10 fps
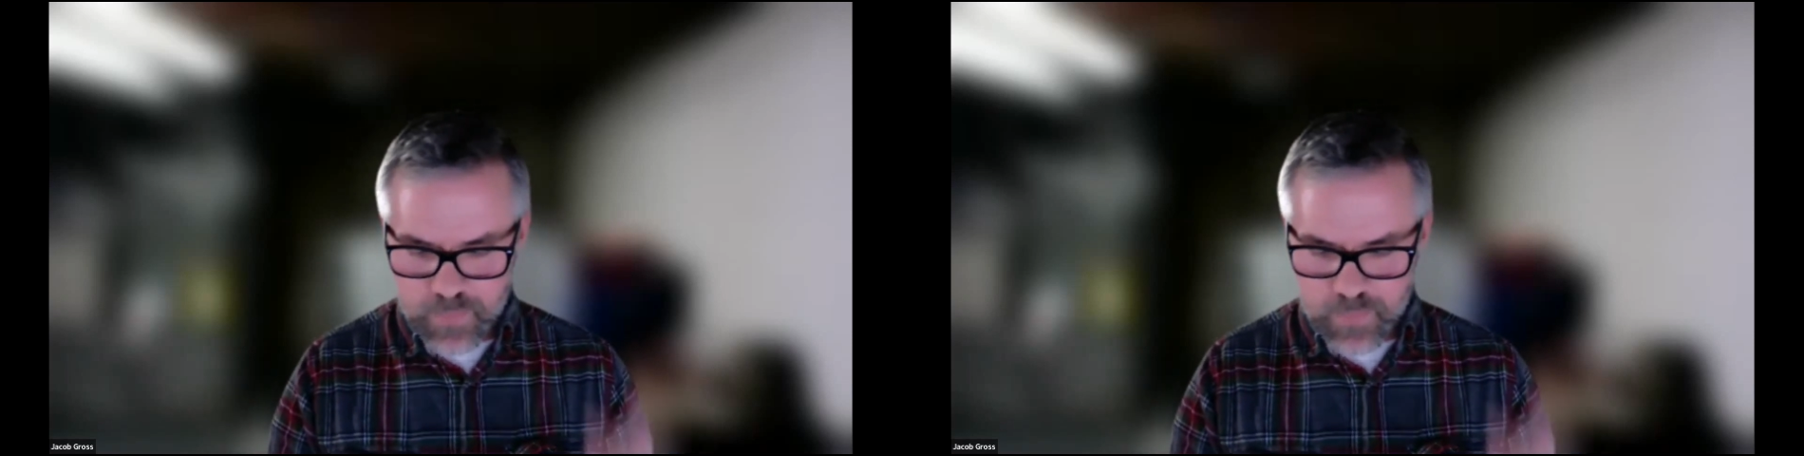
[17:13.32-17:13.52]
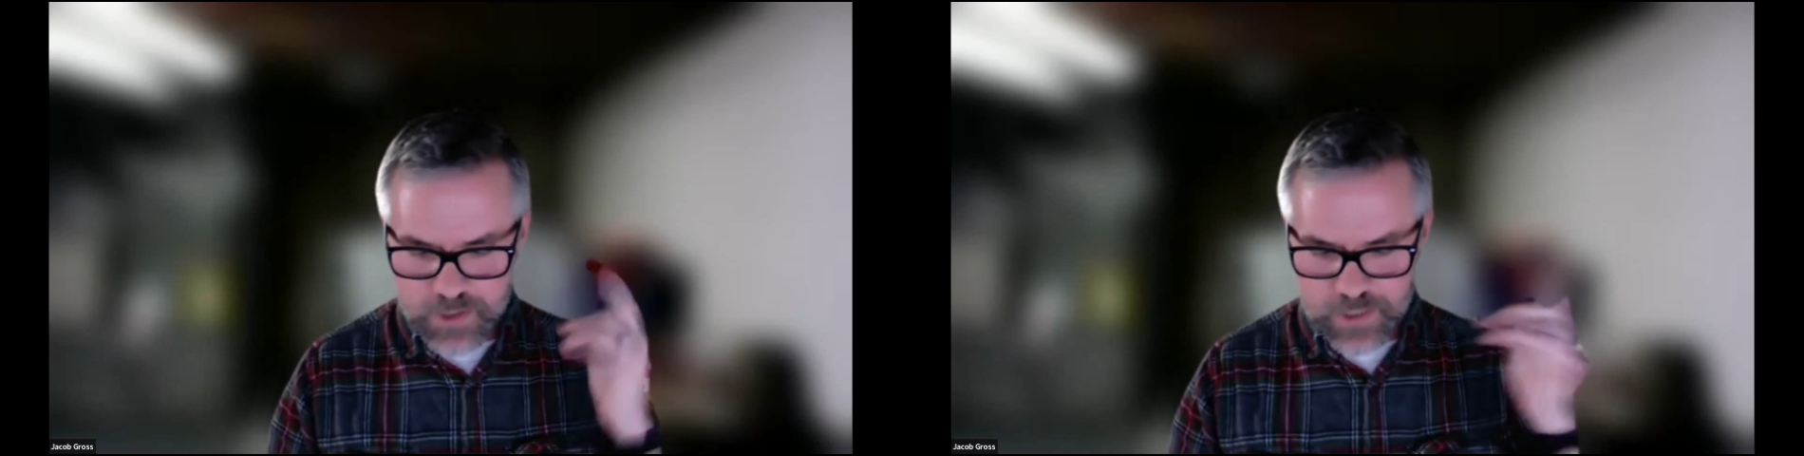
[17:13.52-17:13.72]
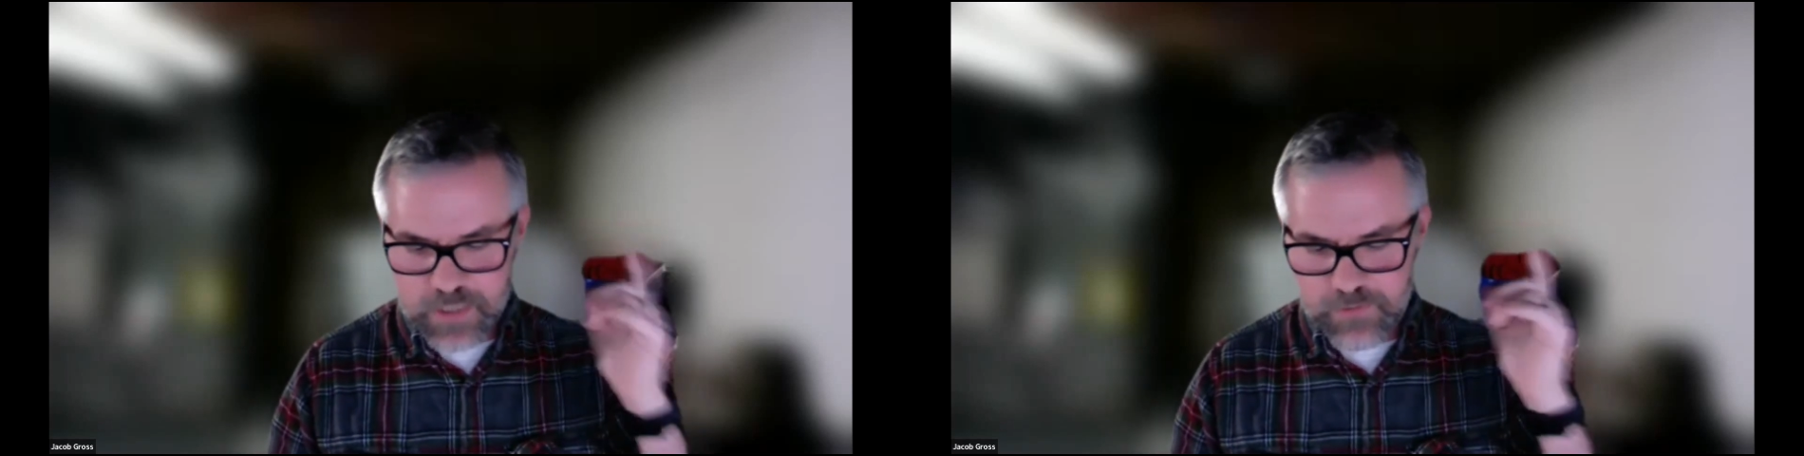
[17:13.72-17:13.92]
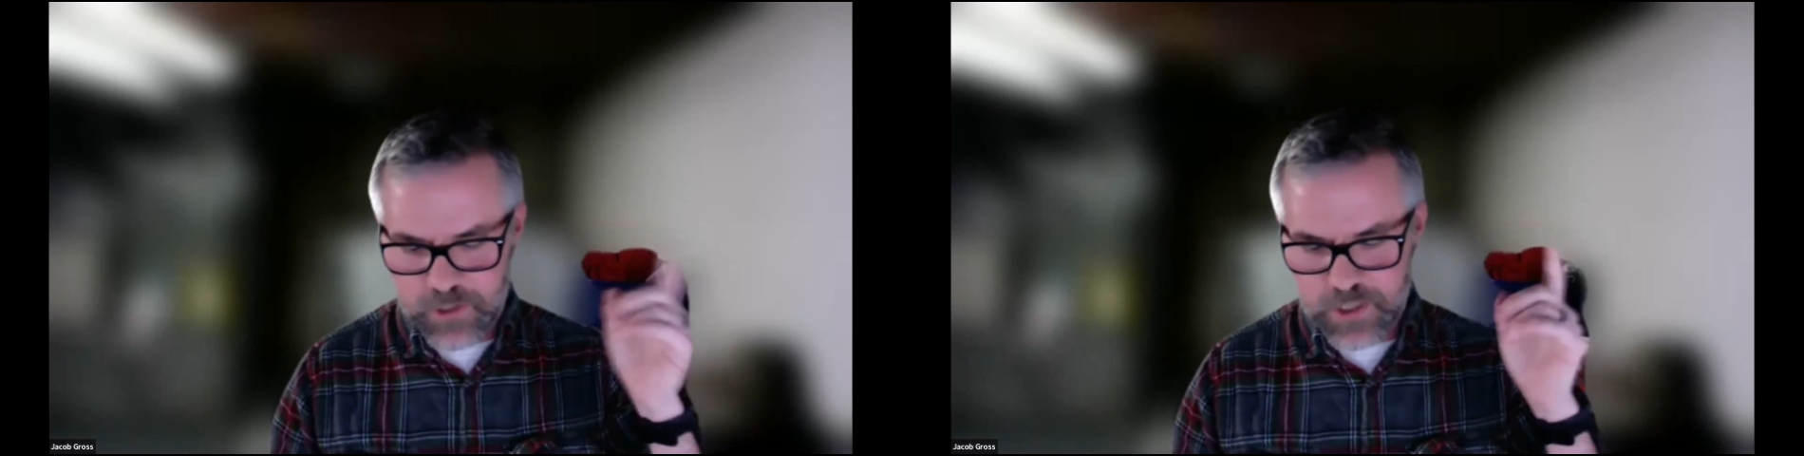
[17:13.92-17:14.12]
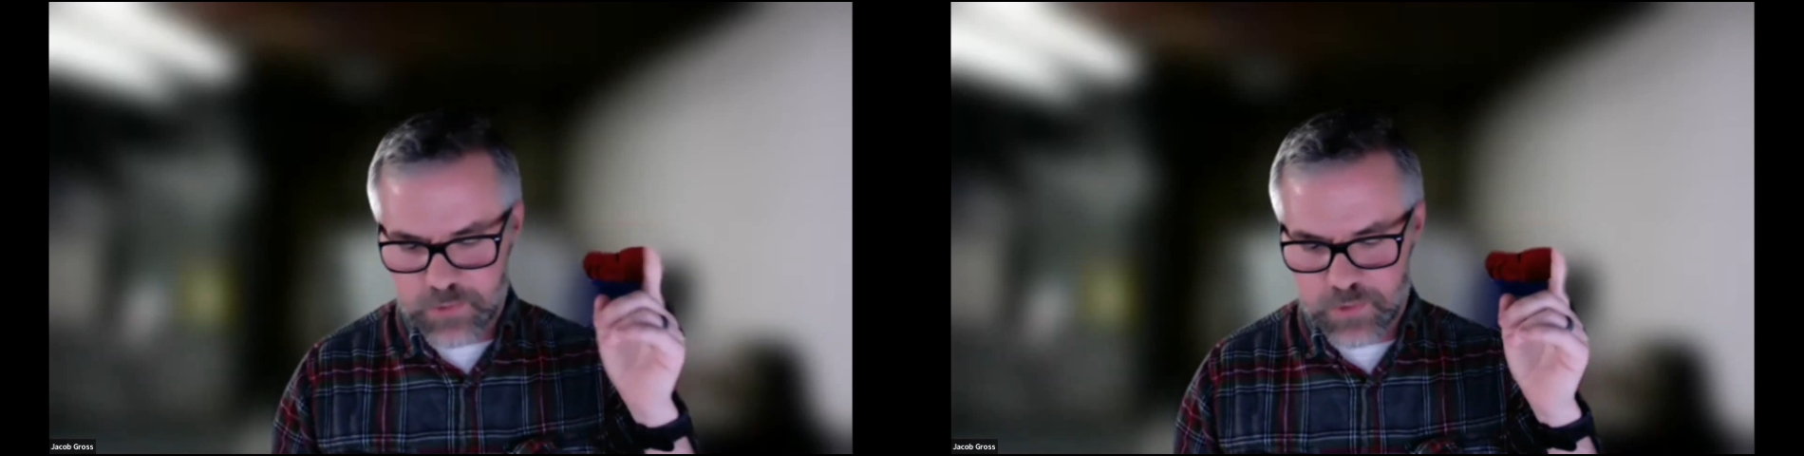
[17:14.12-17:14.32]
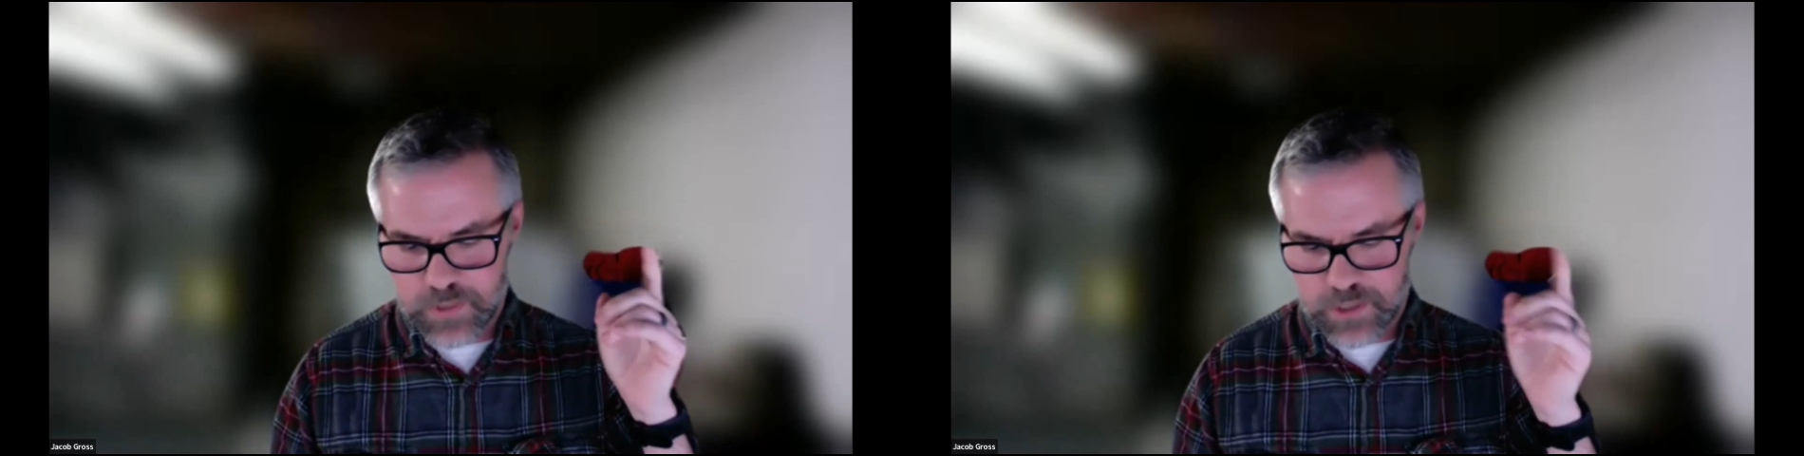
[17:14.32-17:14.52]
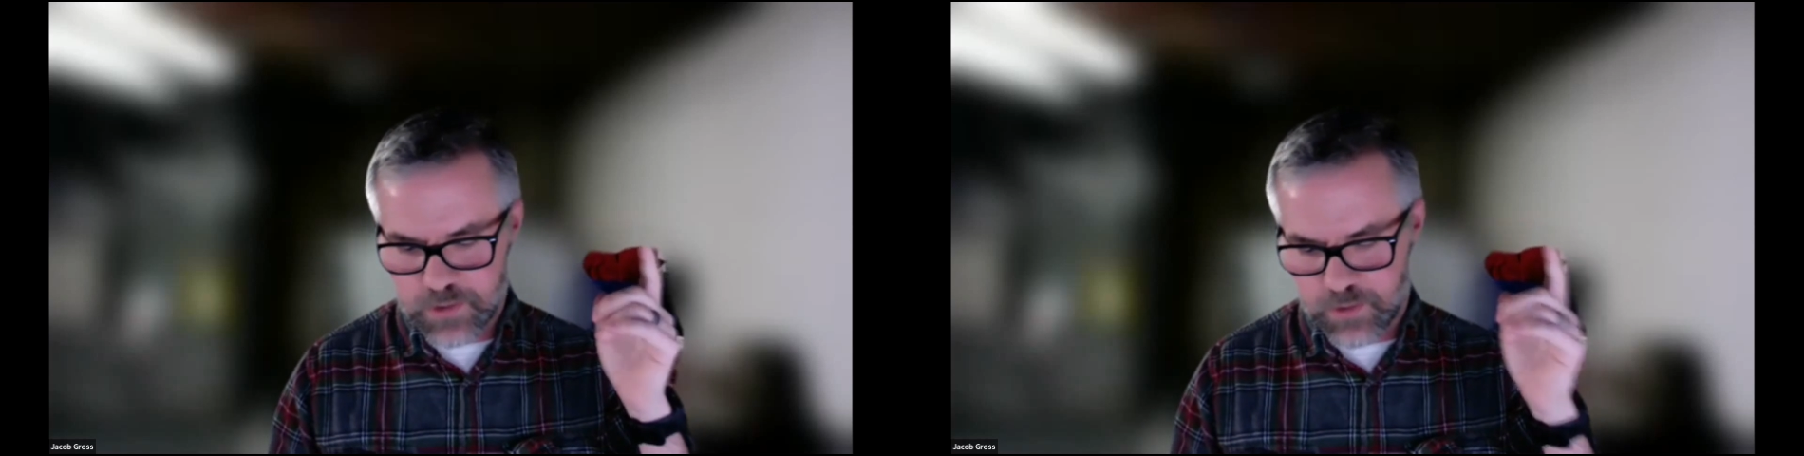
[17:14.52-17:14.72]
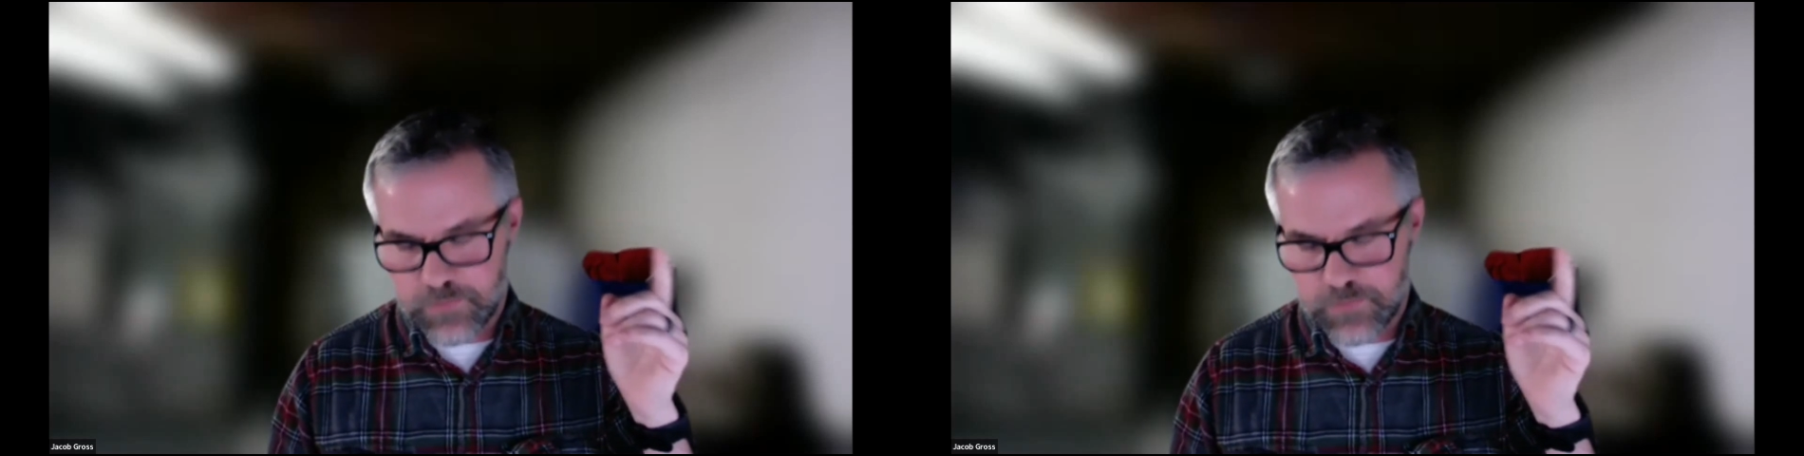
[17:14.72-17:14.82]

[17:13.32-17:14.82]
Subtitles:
So that's the